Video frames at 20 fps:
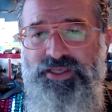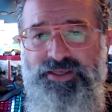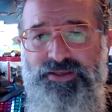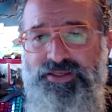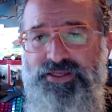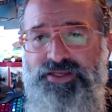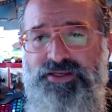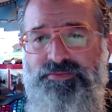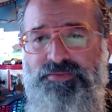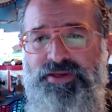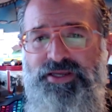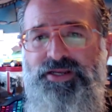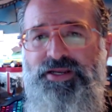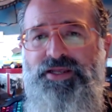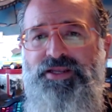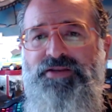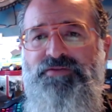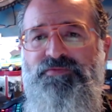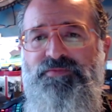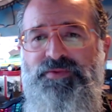it might
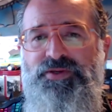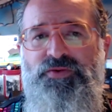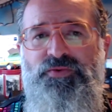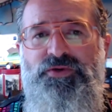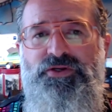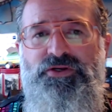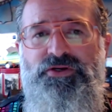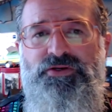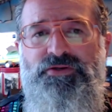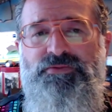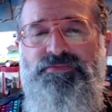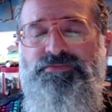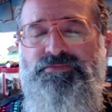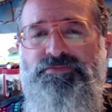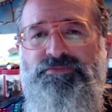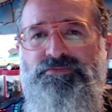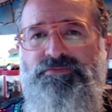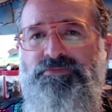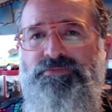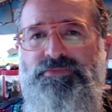not even be what you're
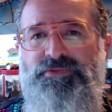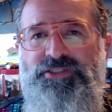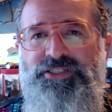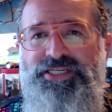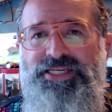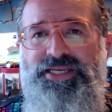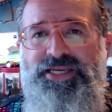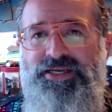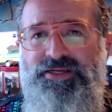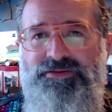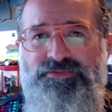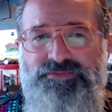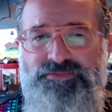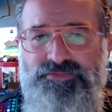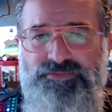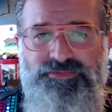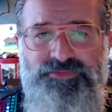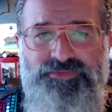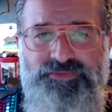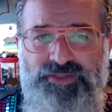seeking.
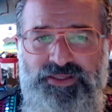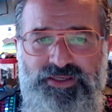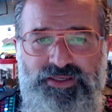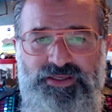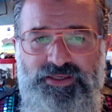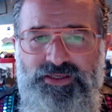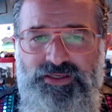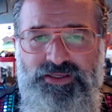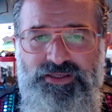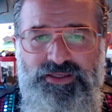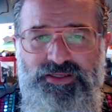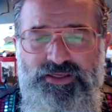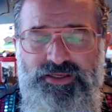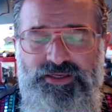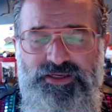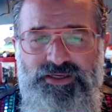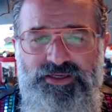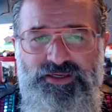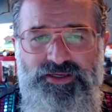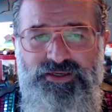
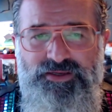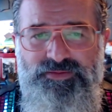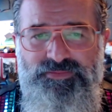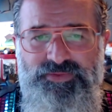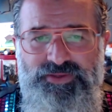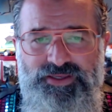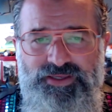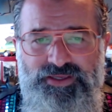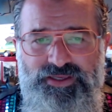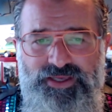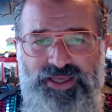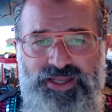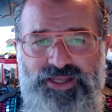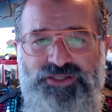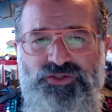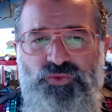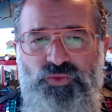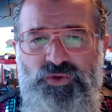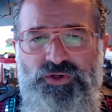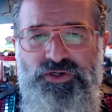
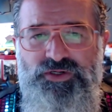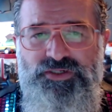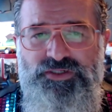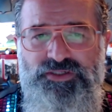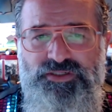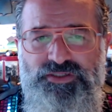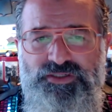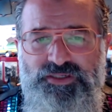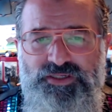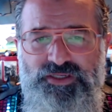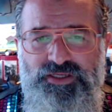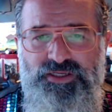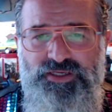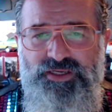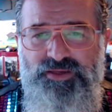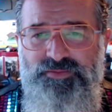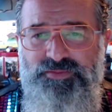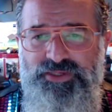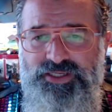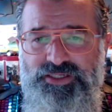At its worst,
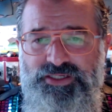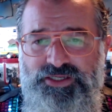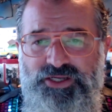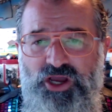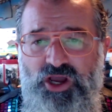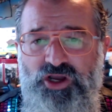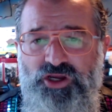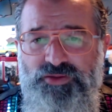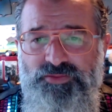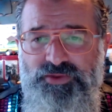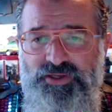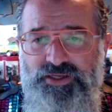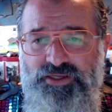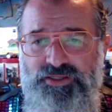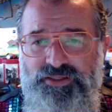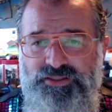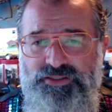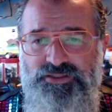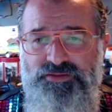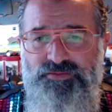it can be
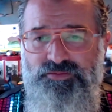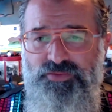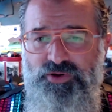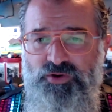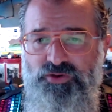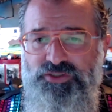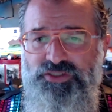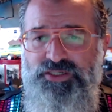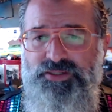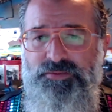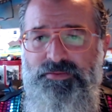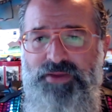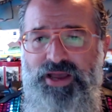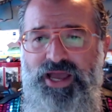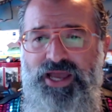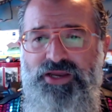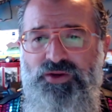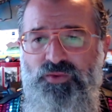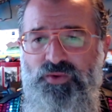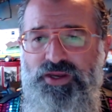dogma. It's imposing
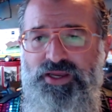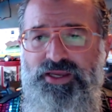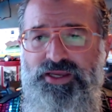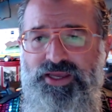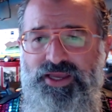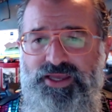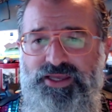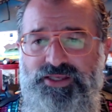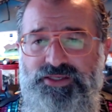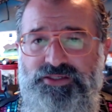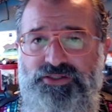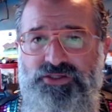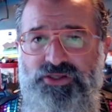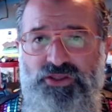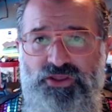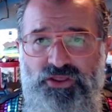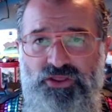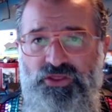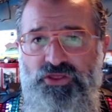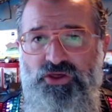my way as
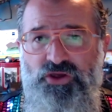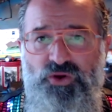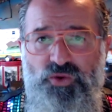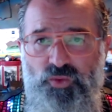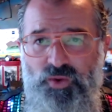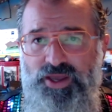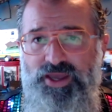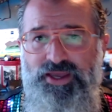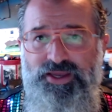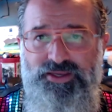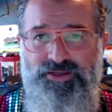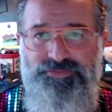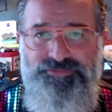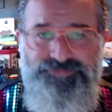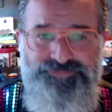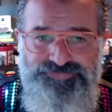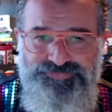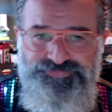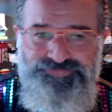the way.